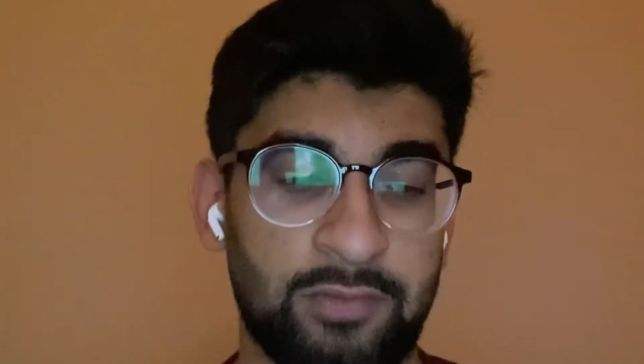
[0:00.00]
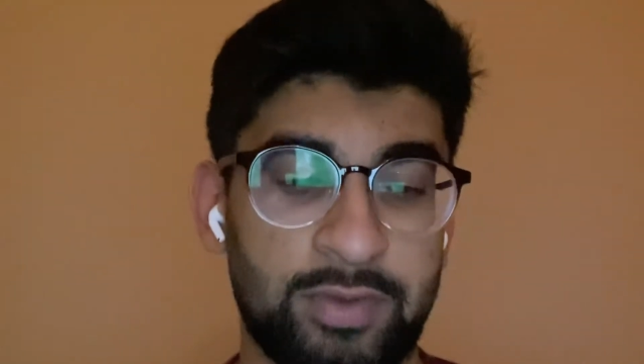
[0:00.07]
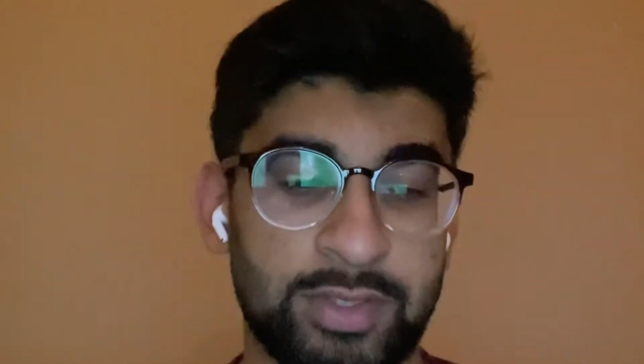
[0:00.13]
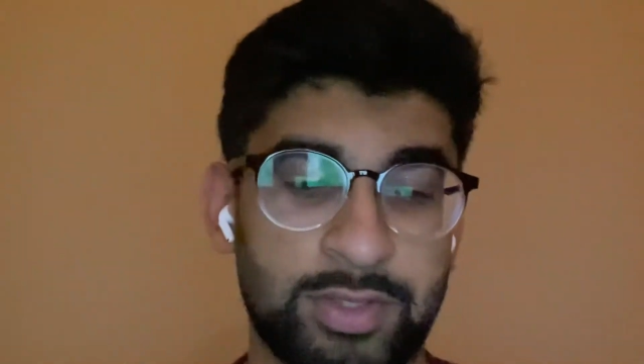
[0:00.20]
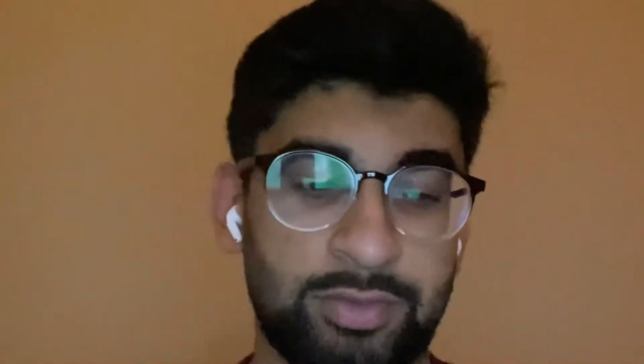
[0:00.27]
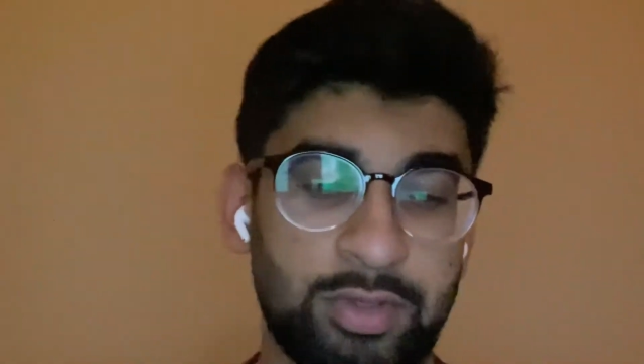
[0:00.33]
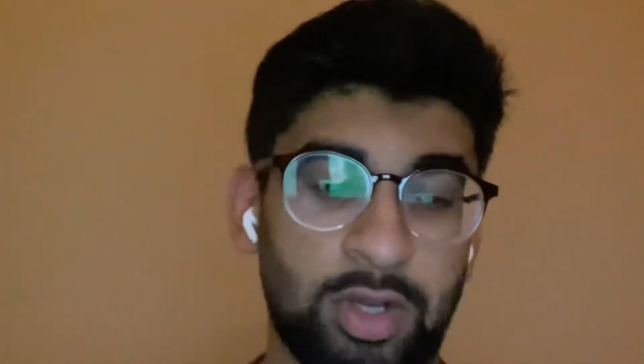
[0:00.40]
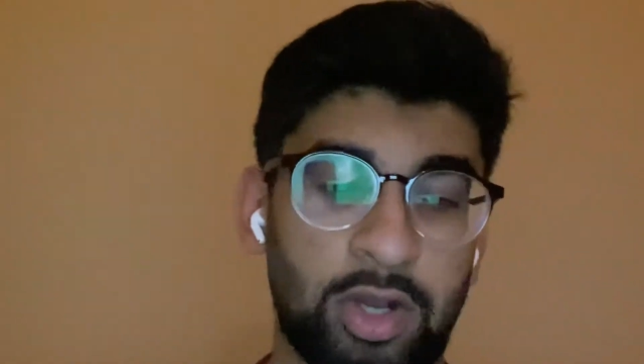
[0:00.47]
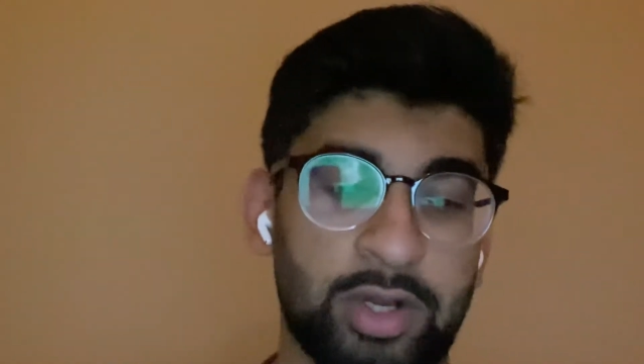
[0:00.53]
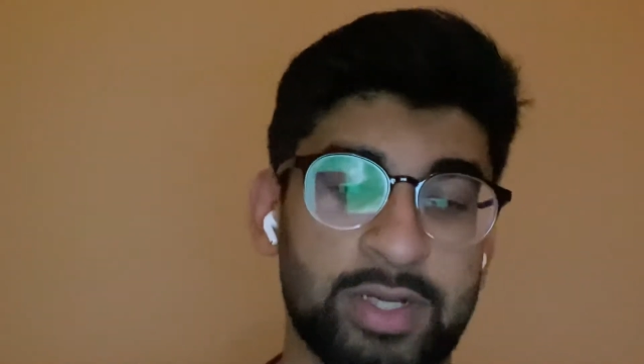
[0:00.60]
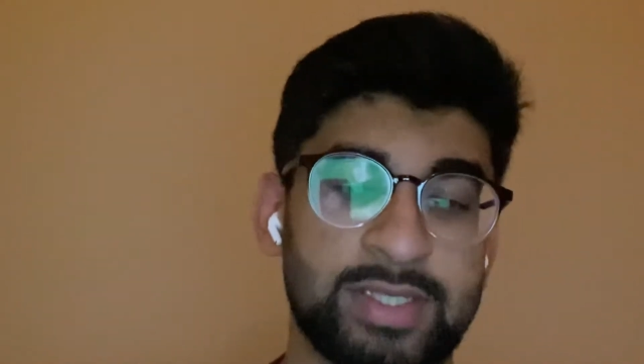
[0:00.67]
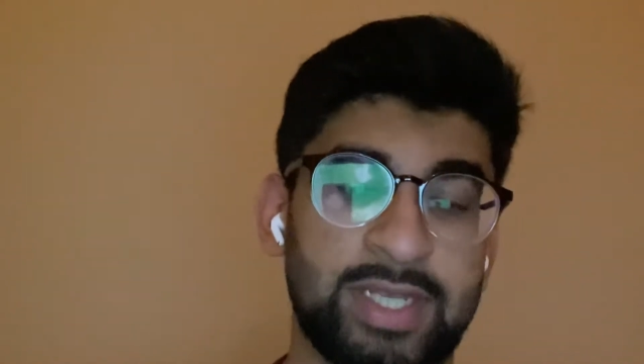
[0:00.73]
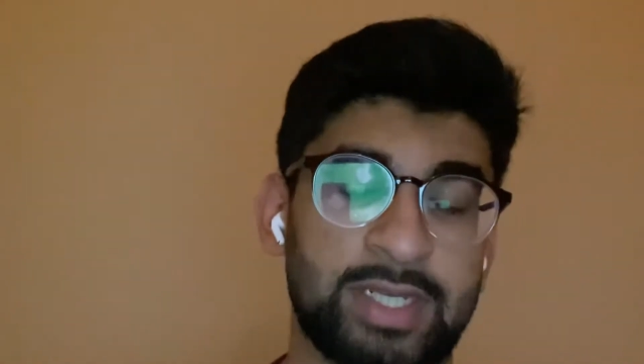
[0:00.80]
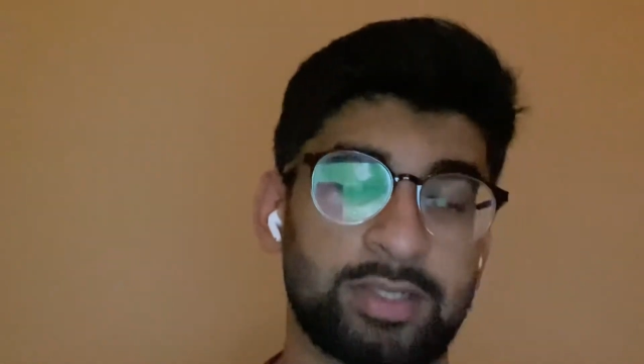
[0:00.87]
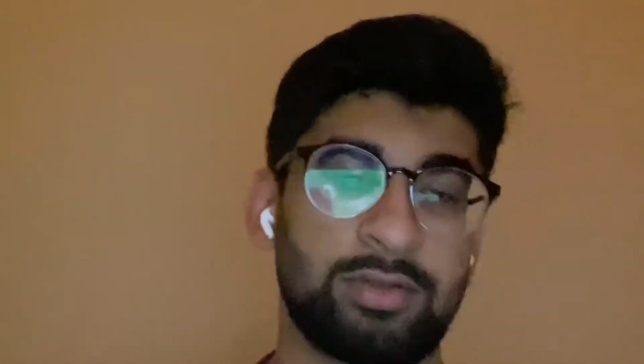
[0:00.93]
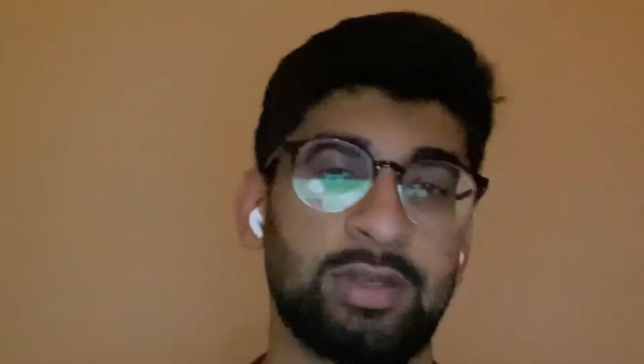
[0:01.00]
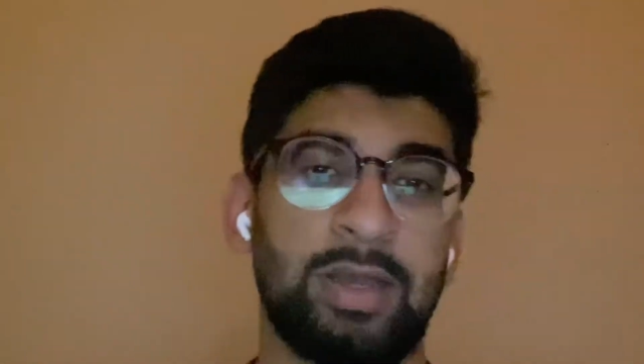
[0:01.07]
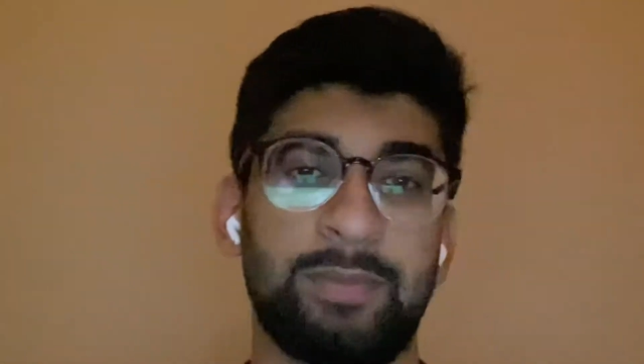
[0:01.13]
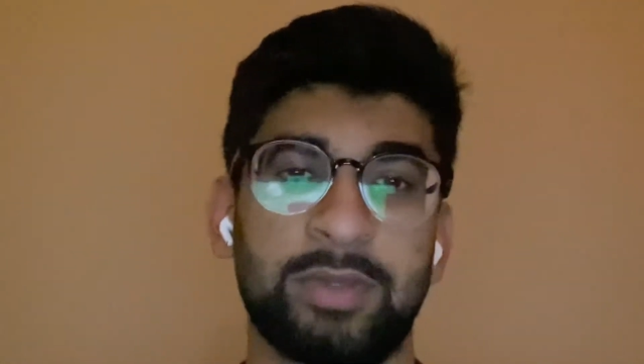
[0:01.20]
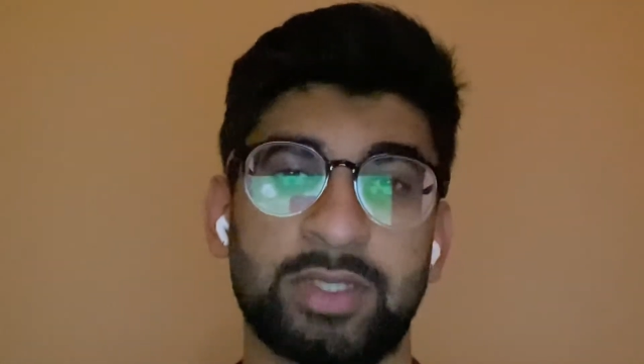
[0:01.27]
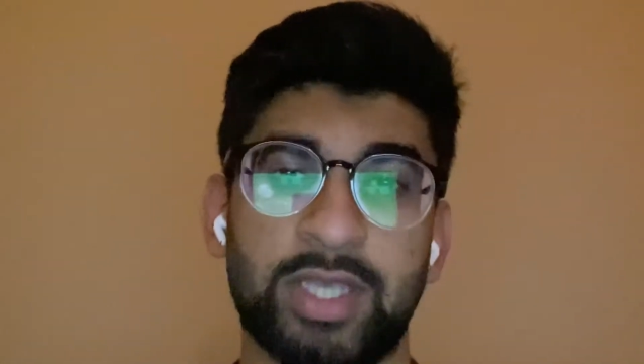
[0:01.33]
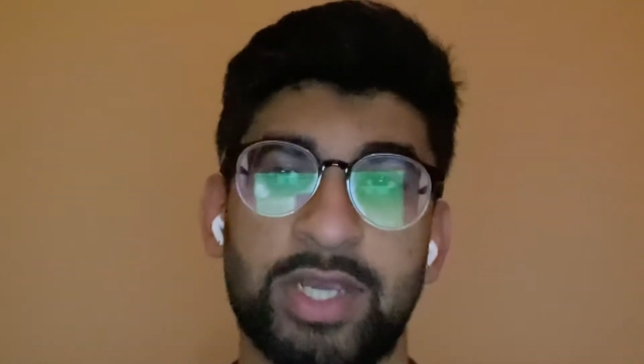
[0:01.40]
architecture, and
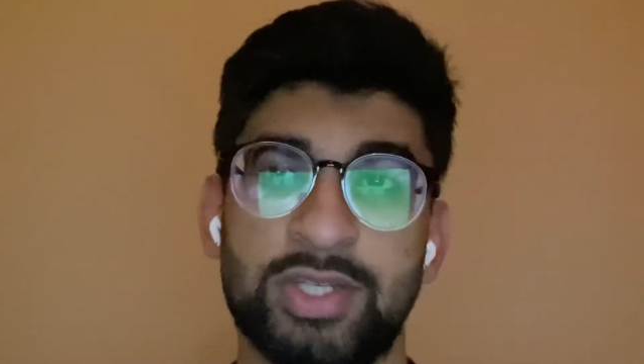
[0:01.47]
applications of